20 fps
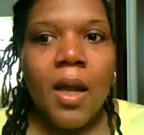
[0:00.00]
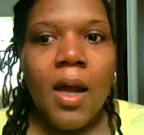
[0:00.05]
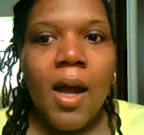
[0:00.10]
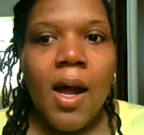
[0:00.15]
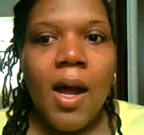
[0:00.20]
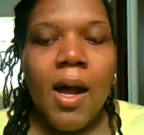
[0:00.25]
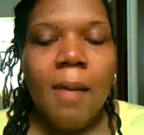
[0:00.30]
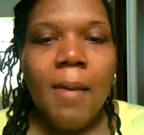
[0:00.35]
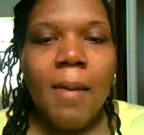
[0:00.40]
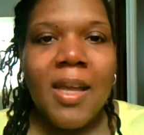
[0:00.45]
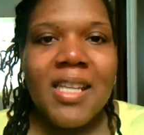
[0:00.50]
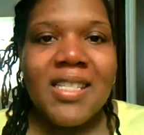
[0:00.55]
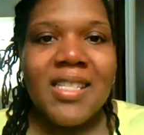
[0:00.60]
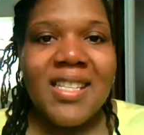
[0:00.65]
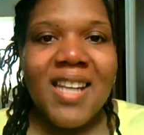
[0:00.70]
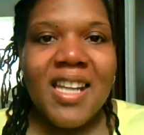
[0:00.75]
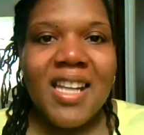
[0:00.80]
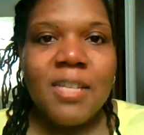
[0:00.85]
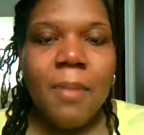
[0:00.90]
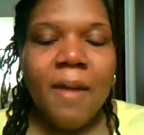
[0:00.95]

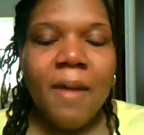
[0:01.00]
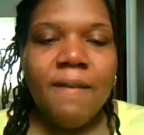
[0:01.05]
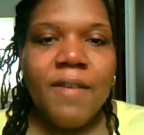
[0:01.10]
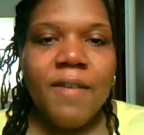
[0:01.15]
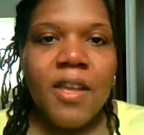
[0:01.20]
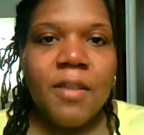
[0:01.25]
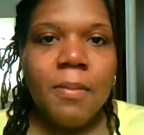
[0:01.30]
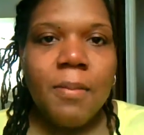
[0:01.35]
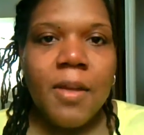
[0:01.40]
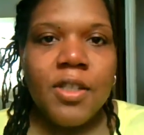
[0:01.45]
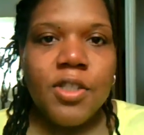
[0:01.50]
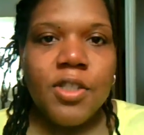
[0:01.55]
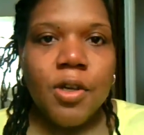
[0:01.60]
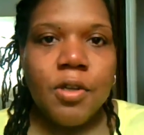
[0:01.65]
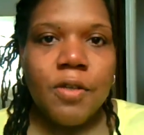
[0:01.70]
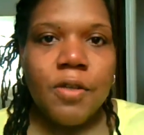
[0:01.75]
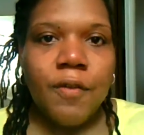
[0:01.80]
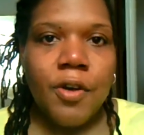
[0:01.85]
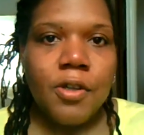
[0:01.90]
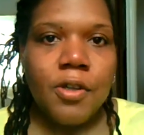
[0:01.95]
today's my 5th month
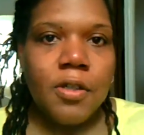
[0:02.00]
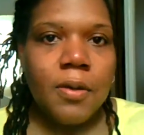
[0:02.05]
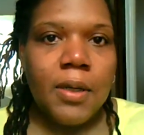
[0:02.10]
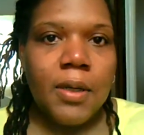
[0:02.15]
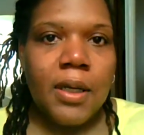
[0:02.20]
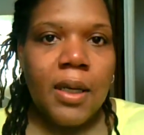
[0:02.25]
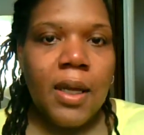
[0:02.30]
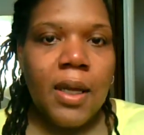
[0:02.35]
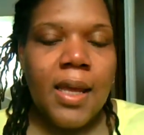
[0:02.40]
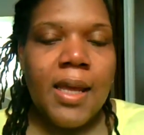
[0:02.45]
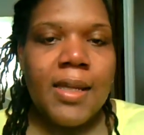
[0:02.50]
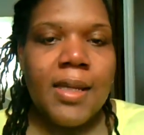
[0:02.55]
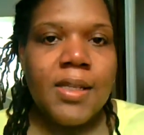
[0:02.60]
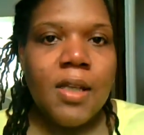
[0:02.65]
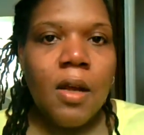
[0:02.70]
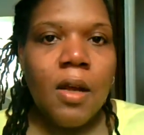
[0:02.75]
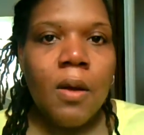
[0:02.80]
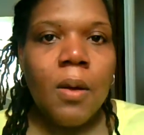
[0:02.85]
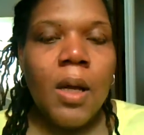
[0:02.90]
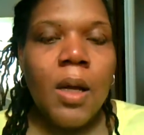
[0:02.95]
Surgiversary, and
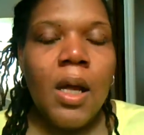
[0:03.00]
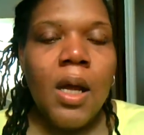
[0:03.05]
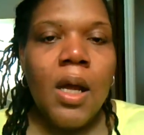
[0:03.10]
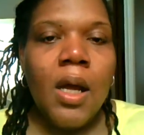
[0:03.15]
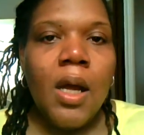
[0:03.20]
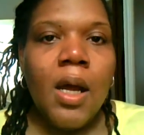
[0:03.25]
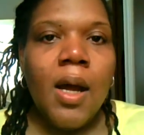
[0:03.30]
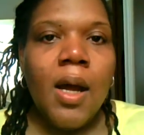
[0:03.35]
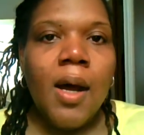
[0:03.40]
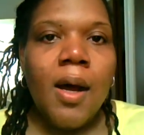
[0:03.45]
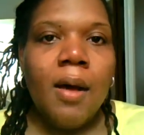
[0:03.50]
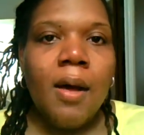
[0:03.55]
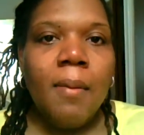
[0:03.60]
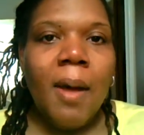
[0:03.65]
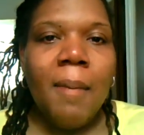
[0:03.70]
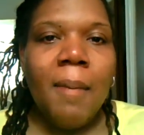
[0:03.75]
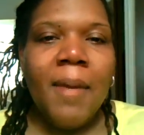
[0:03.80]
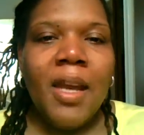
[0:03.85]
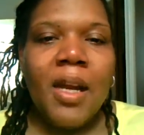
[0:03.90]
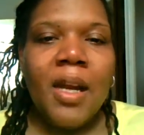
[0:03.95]
so I
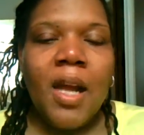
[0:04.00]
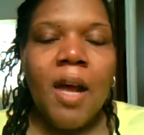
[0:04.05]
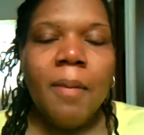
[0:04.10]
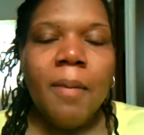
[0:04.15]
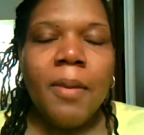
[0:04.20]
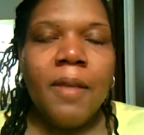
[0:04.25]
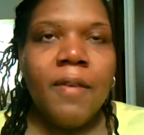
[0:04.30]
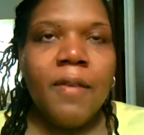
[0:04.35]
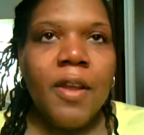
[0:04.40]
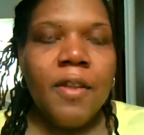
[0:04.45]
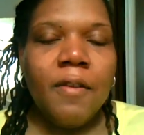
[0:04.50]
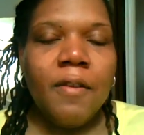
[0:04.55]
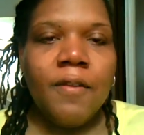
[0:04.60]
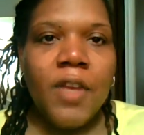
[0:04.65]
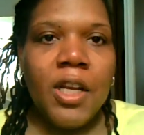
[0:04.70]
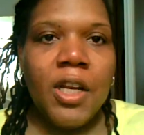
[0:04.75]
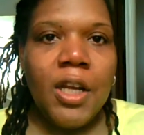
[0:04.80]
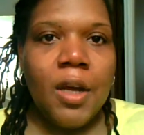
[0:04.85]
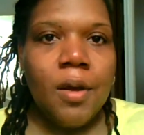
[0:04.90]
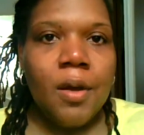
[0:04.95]
made a couple of other
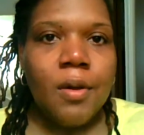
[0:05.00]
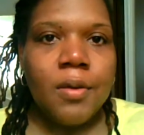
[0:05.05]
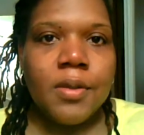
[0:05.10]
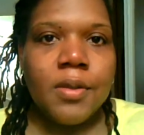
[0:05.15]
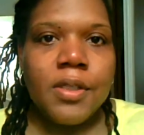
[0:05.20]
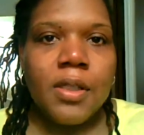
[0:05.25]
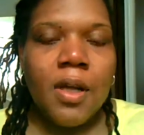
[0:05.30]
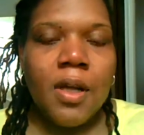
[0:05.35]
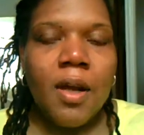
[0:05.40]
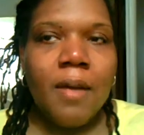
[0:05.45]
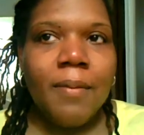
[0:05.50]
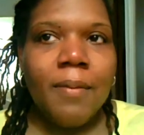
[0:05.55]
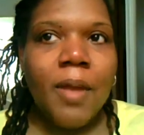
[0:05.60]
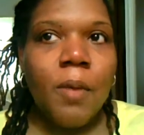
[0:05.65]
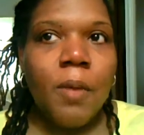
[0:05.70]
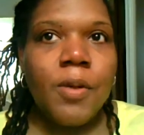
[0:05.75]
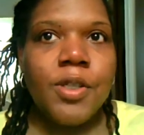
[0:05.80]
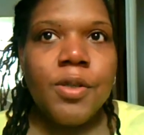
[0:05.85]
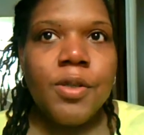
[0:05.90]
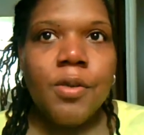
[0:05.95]
videos. They
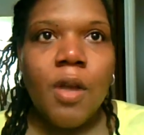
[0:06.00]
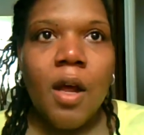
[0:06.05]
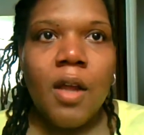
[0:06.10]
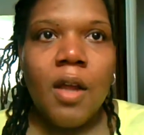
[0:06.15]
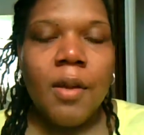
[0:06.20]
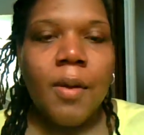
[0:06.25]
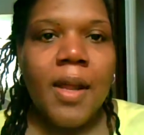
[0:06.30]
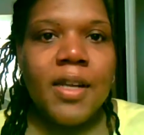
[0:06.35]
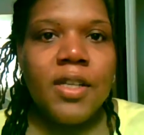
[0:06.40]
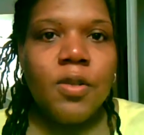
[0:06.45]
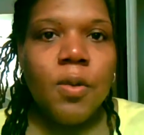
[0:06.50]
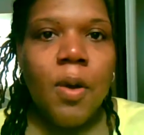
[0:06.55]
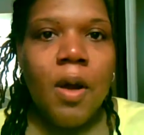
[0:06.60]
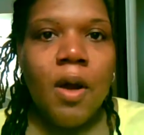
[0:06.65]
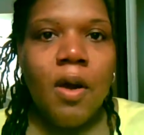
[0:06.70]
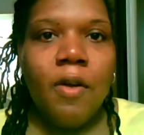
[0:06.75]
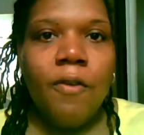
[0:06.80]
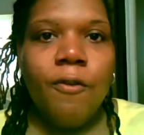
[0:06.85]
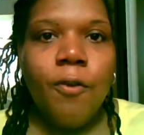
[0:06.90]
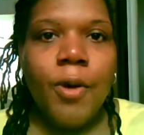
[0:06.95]
were too long. They were like
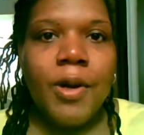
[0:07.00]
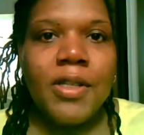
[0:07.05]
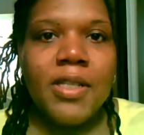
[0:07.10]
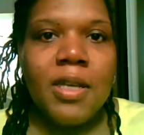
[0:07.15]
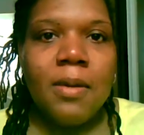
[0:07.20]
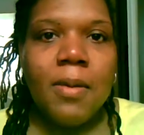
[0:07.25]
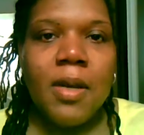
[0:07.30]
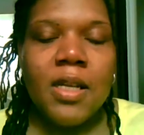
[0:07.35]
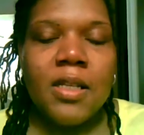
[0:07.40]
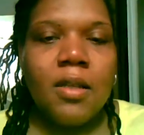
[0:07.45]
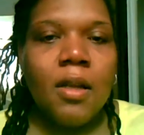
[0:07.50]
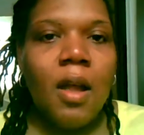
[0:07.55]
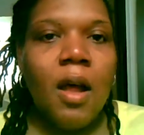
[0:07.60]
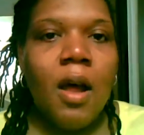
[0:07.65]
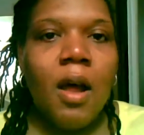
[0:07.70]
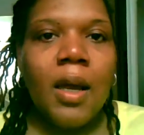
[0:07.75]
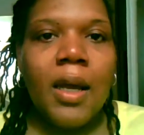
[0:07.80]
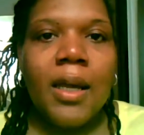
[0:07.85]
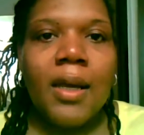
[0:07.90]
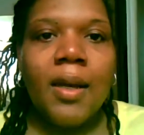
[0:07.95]
12, 14 minutes
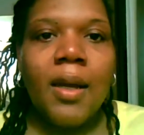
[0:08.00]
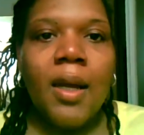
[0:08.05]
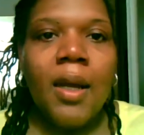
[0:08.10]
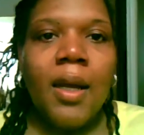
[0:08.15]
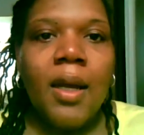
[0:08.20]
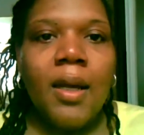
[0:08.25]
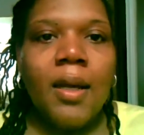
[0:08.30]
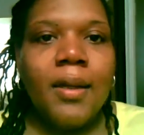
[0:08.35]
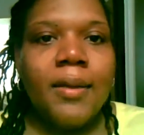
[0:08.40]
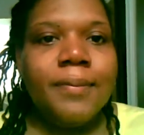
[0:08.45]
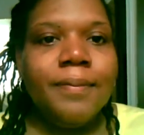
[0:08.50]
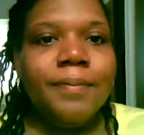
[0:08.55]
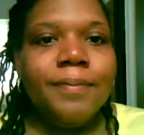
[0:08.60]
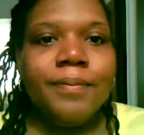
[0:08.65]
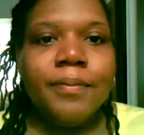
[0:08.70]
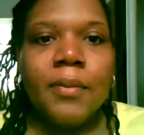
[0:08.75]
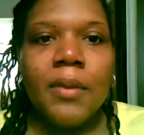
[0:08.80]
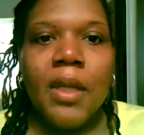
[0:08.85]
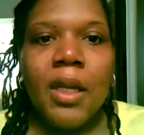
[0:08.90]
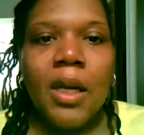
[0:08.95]
long, and
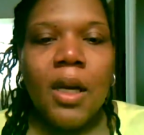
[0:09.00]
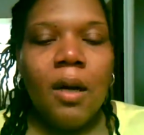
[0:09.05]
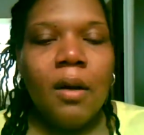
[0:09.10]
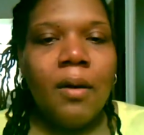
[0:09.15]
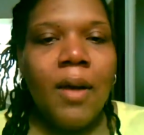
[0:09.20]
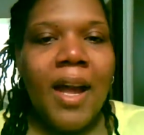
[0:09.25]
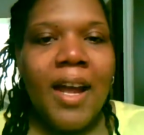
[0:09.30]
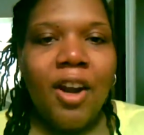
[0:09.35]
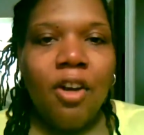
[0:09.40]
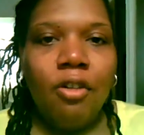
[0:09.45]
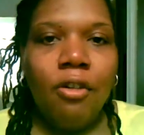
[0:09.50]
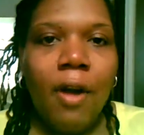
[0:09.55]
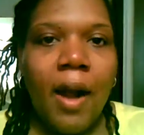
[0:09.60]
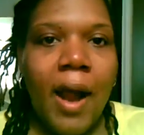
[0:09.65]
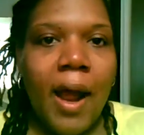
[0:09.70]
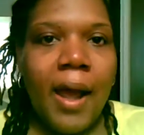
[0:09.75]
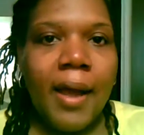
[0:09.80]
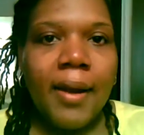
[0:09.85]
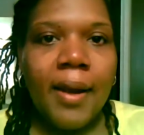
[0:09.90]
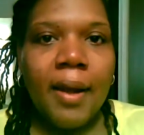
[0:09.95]
you know, I
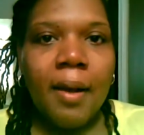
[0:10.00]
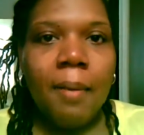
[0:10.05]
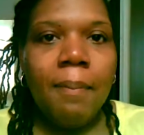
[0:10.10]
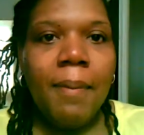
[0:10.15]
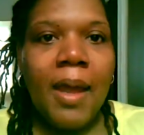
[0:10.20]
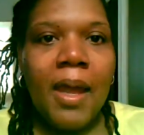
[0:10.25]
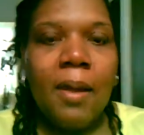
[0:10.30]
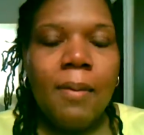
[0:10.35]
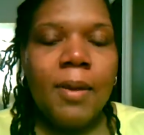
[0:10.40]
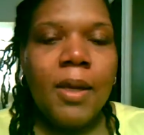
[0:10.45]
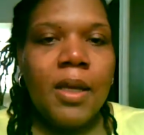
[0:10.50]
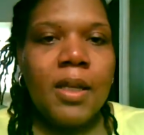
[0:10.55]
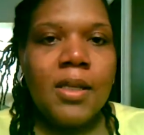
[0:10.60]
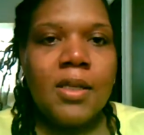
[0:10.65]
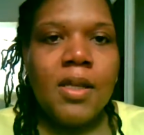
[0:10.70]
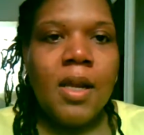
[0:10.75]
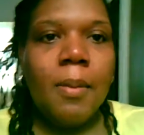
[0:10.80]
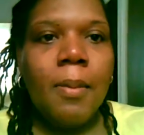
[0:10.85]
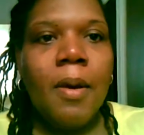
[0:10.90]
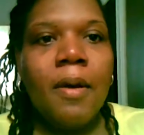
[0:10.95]
cried like a baby in
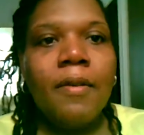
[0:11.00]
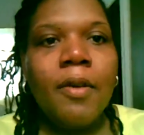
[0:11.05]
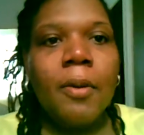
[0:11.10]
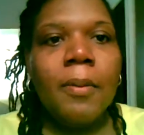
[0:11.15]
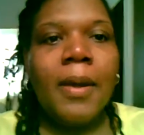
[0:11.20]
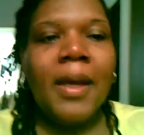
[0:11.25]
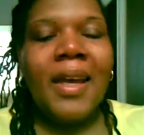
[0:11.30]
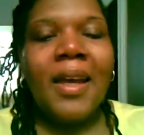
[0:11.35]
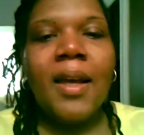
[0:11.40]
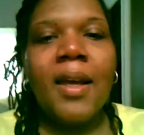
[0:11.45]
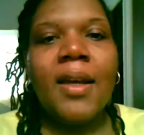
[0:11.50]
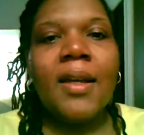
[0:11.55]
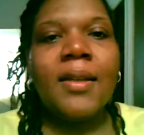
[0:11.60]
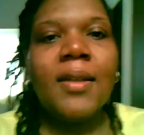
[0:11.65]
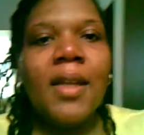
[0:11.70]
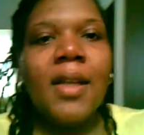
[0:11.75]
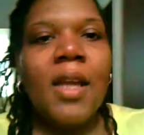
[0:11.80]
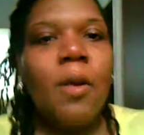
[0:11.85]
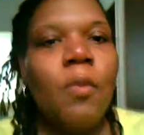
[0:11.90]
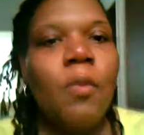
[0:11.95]
some of them, and
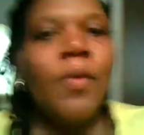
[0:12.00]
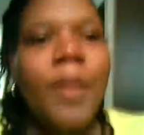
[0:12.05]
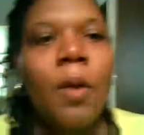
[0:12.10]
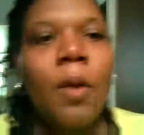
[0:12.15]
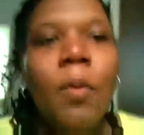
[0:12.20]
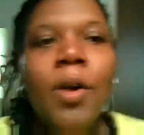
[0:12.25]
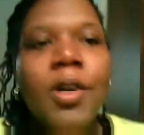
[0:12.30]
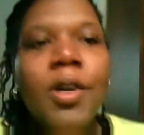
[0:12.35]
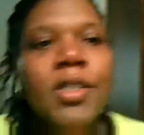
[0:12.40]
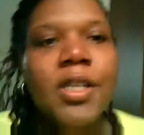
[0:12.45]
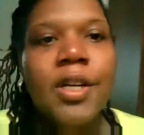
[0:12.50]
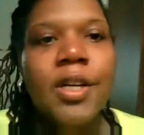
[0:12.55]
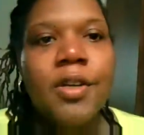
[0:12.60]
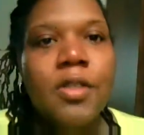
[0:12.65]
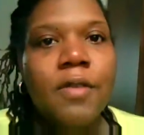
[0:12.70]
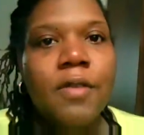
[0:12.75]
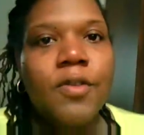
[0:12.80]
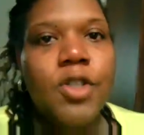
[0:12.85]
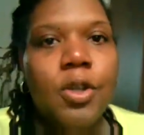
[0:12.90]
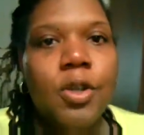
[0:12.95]
they weren't tears
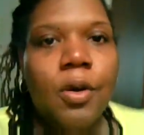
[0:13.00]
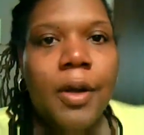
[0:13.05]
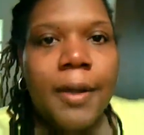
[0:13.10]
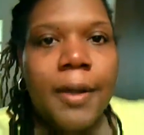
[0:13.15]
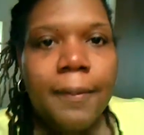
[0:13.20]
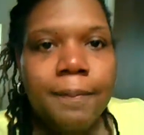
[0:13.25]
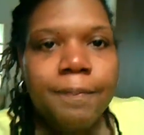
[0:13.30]
of joy.